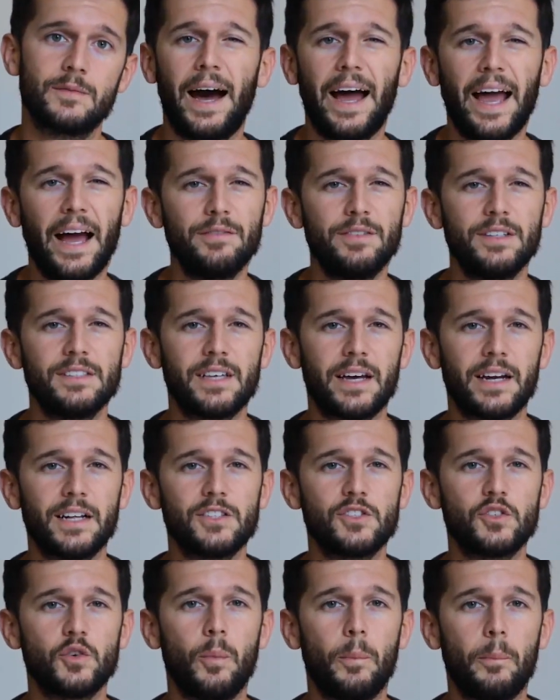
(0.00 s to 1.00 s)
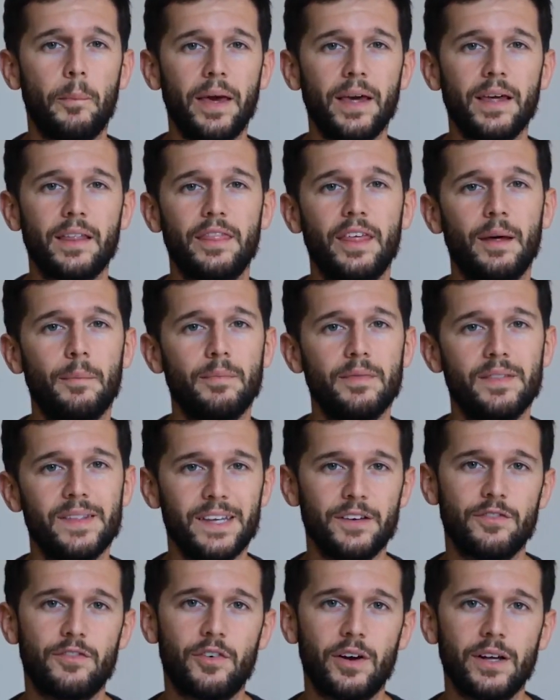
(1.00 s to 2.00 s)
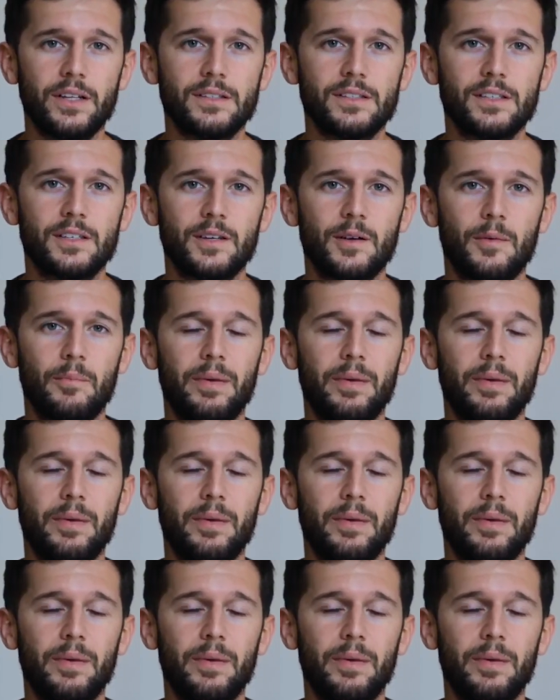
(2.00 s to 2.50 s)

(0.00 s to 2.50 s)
I have decided to make them different,